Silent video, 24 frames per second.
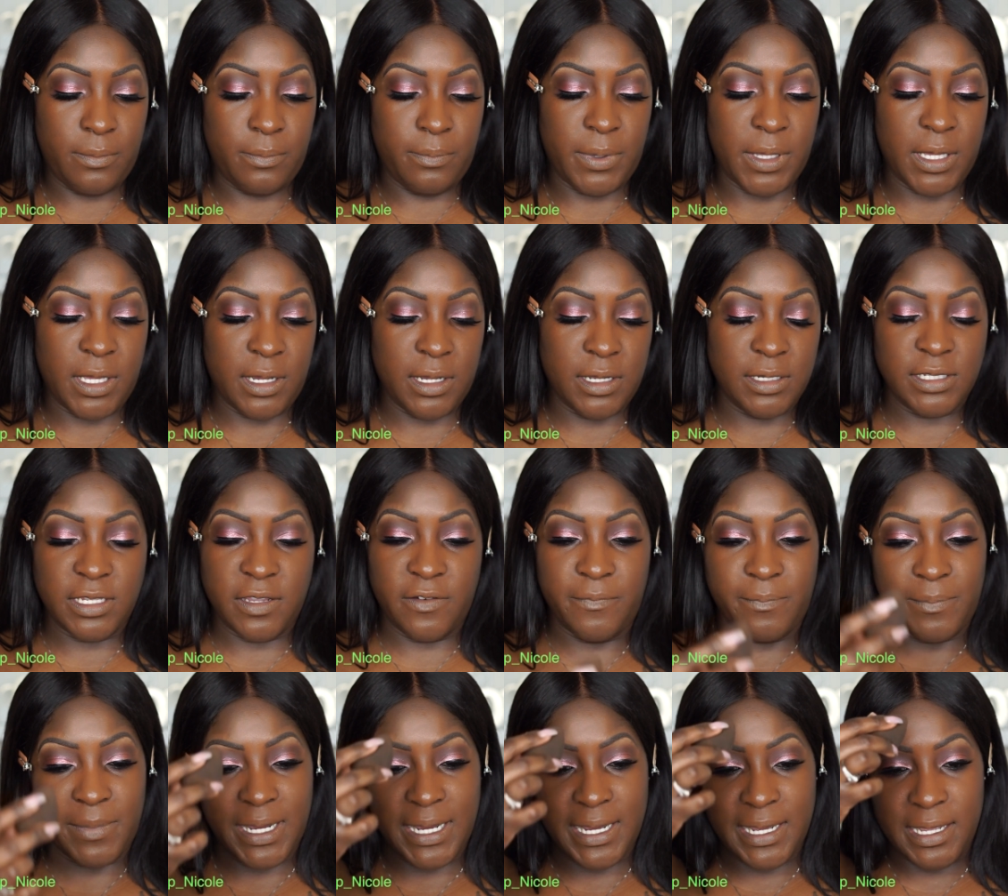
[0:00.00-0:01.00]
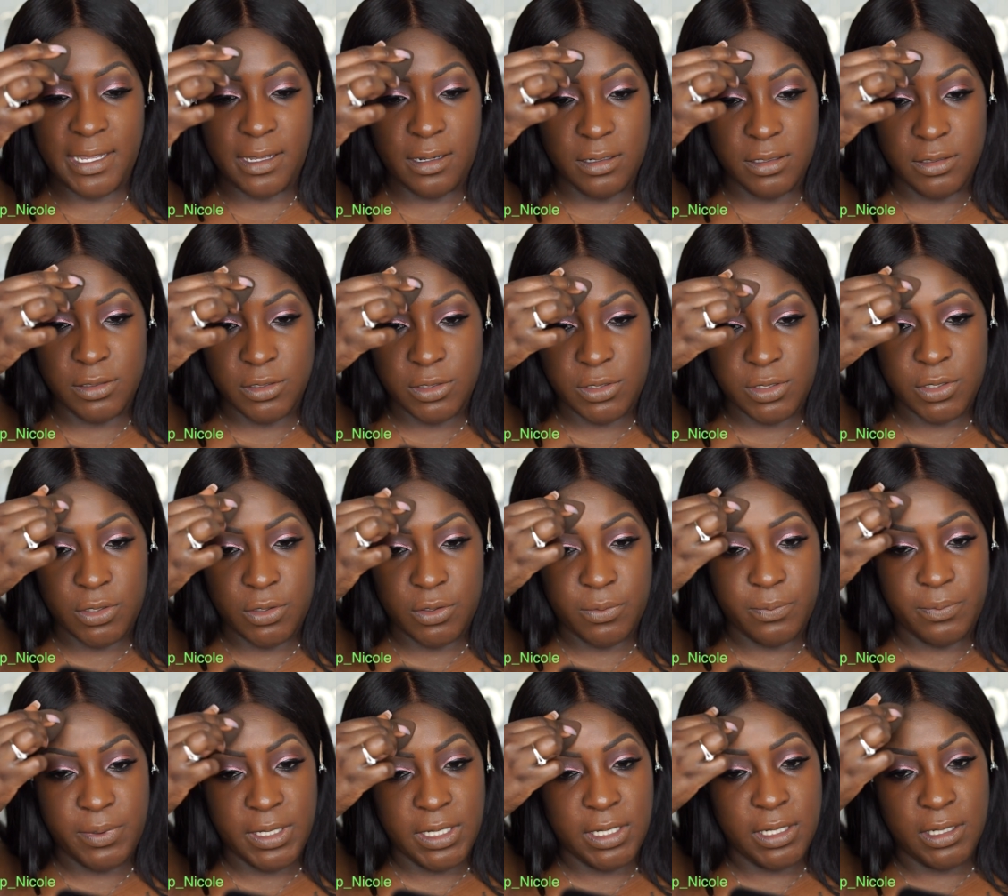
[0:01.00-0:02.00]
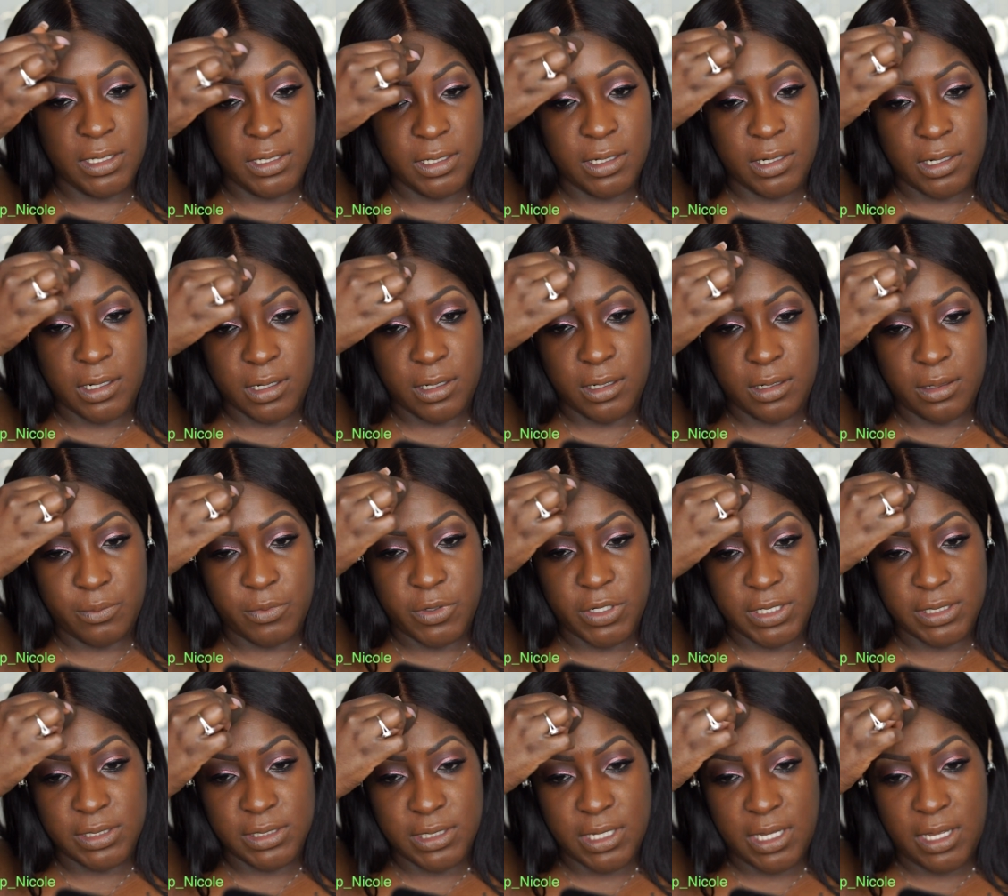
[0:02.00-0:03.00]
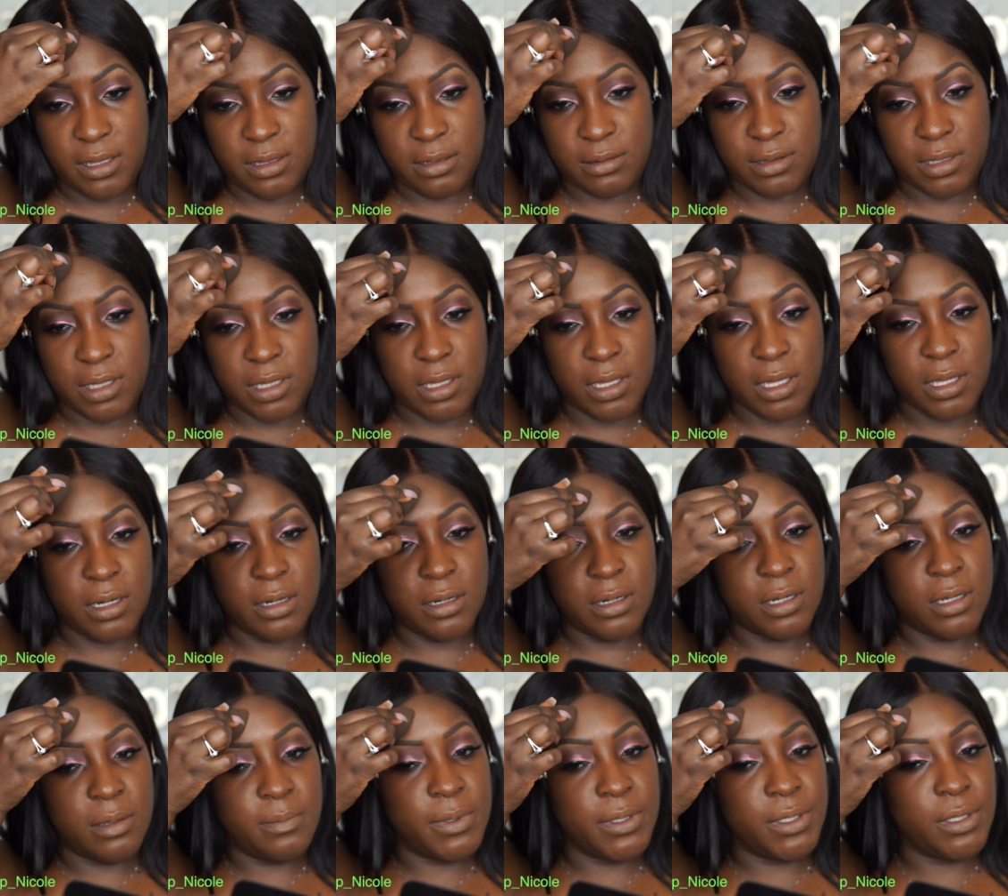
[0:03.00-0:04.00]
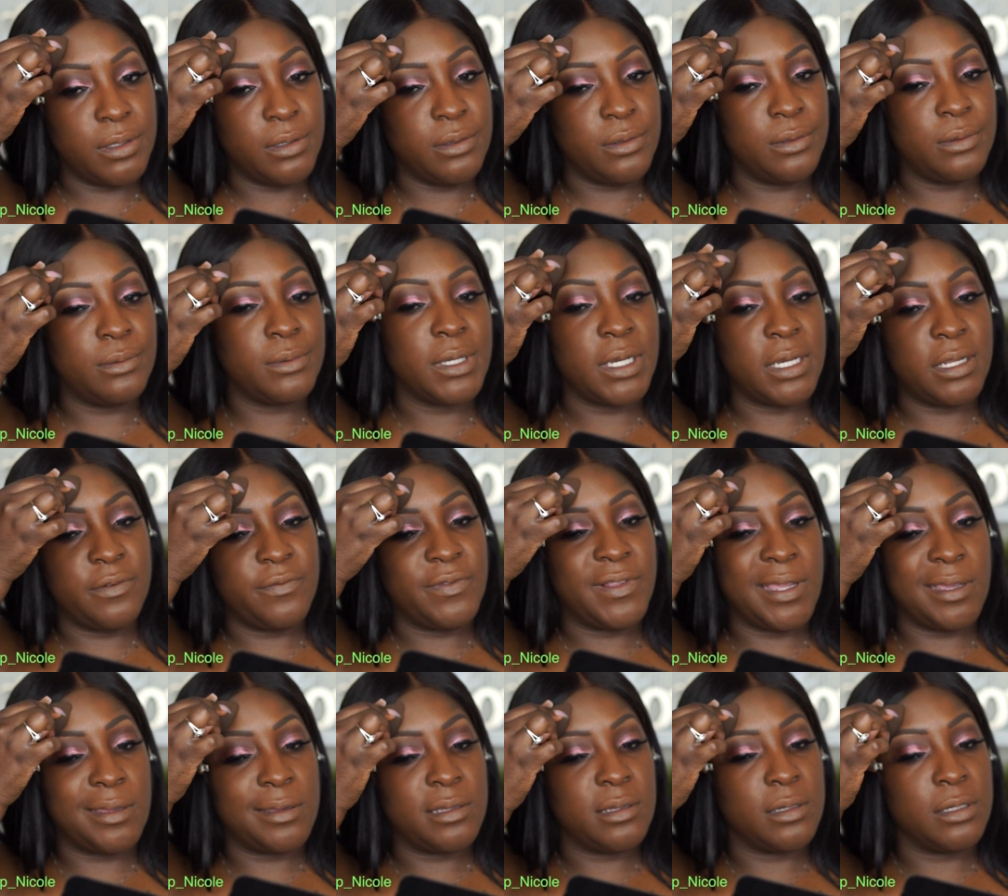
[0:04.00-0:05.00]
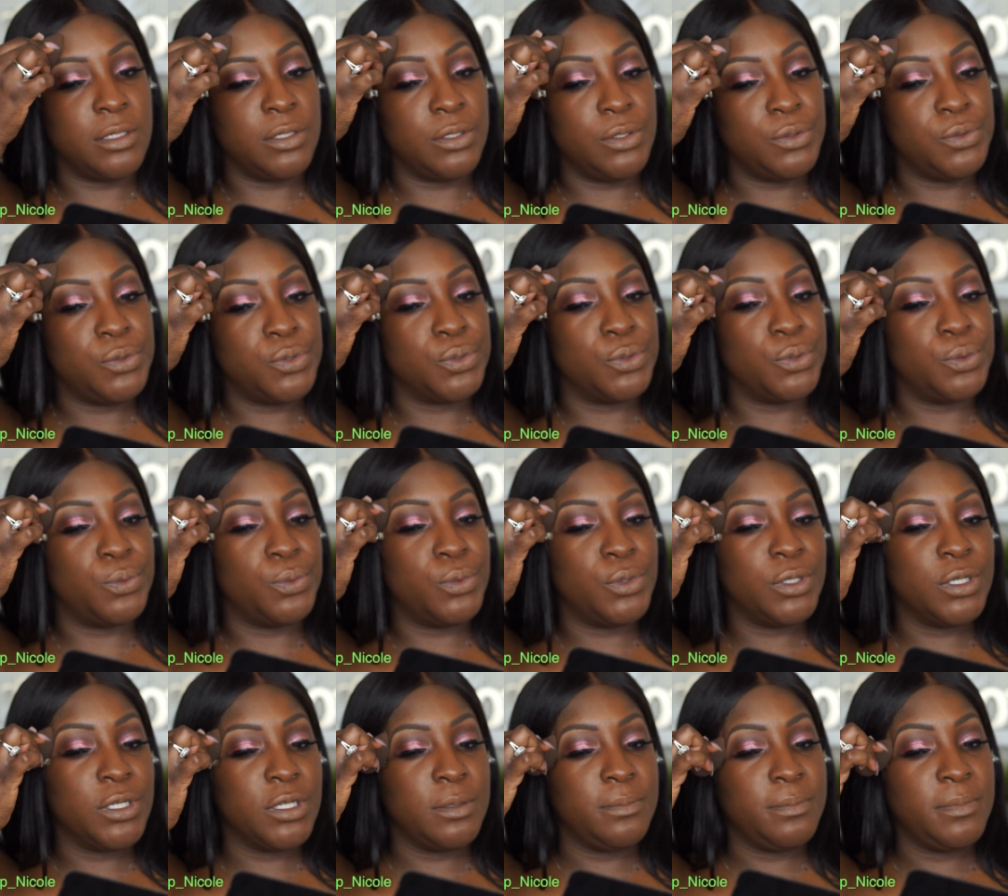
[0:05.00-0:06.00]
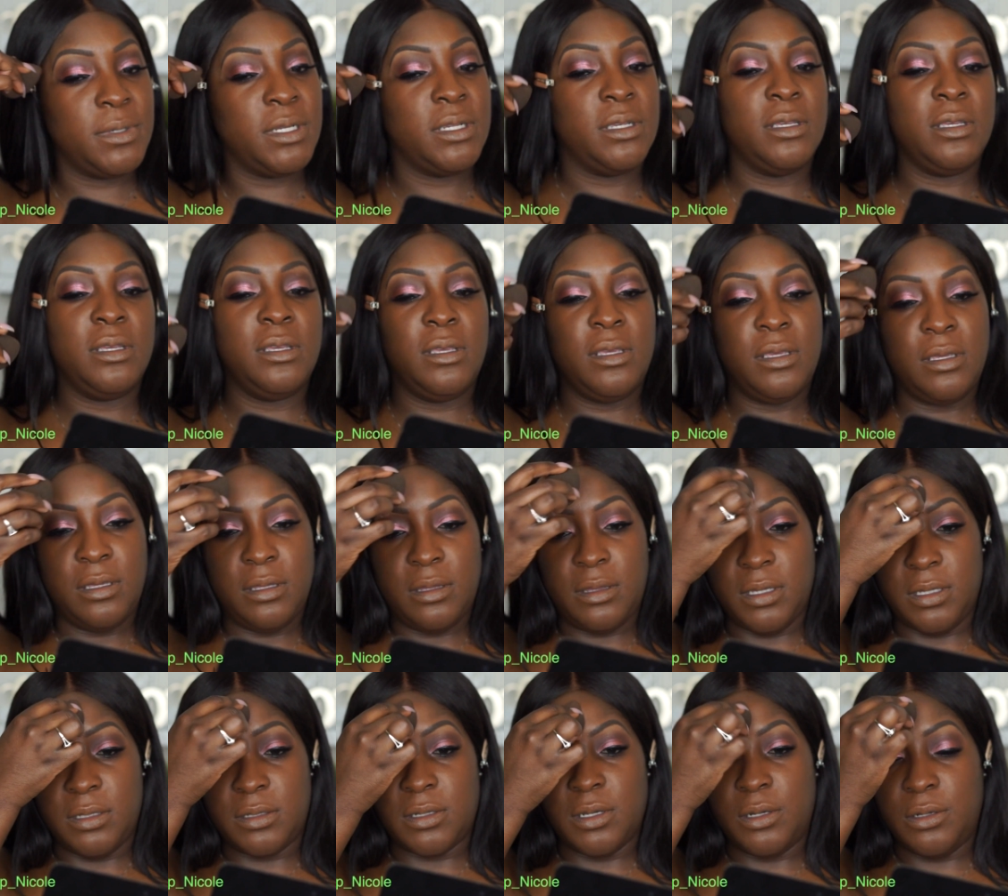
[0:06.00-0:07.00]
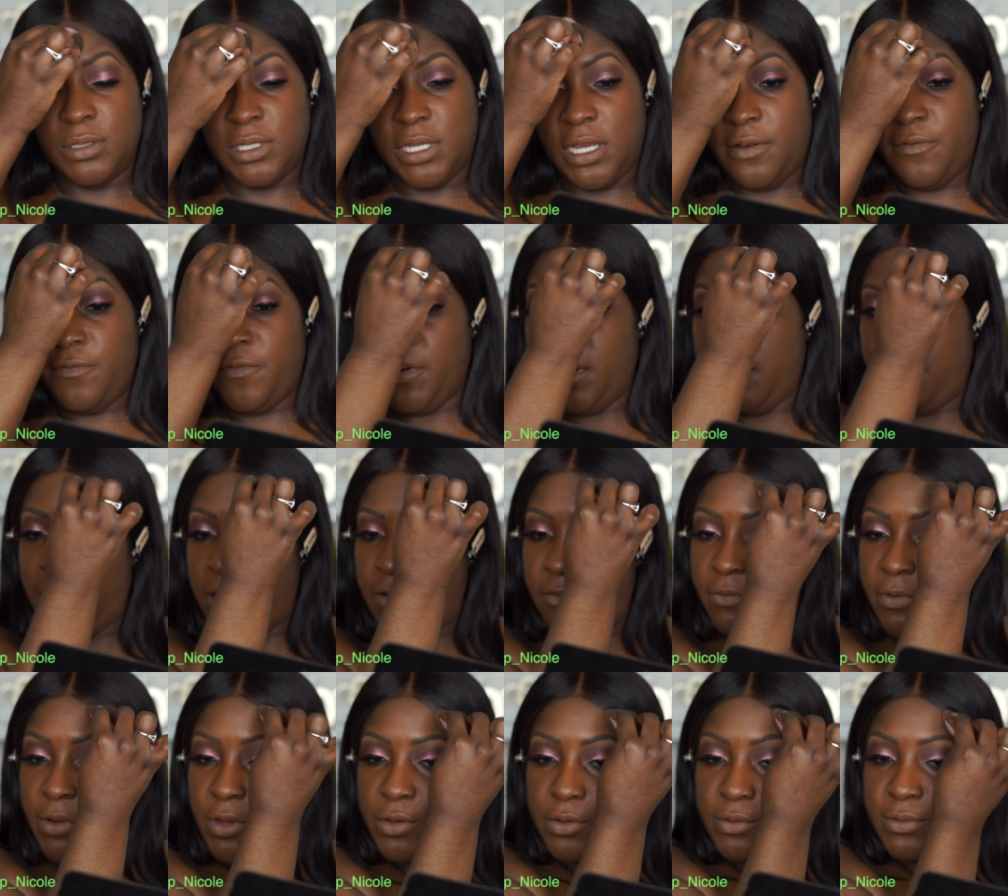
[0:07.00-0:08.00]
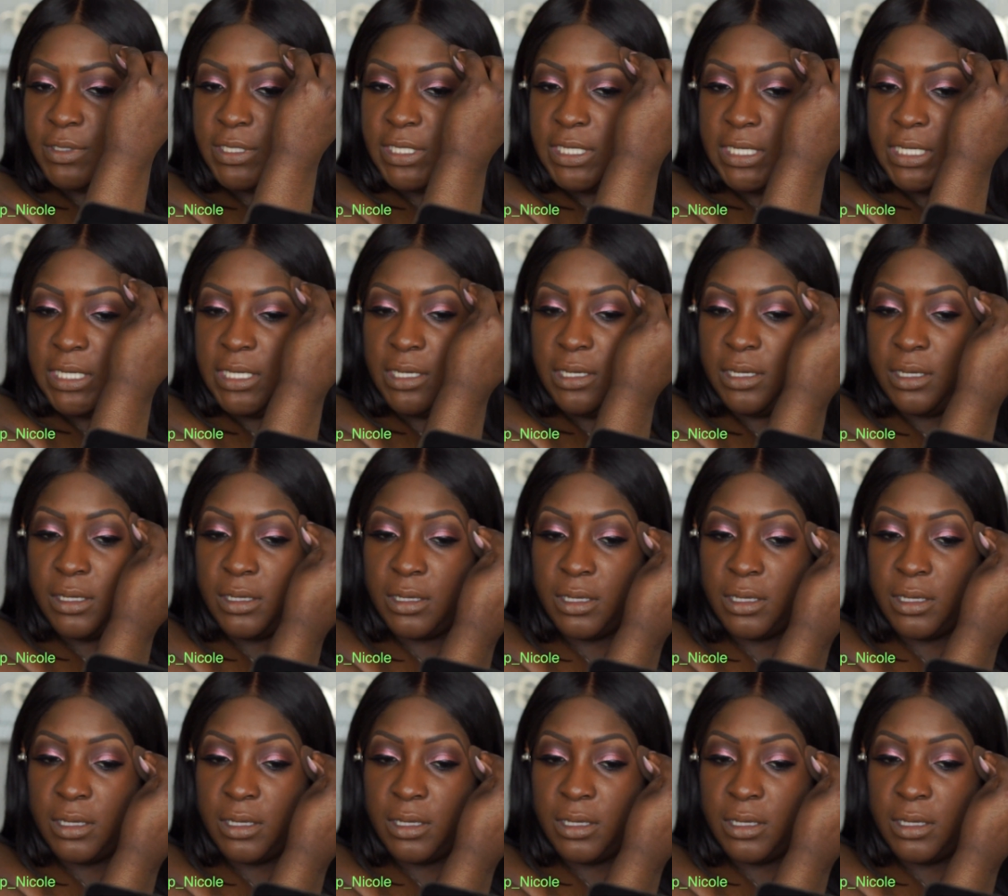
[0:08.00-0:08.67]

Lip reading: Because of my undertone being, what is that? The NW, kind of like a neutral warm. This goes on very rosy,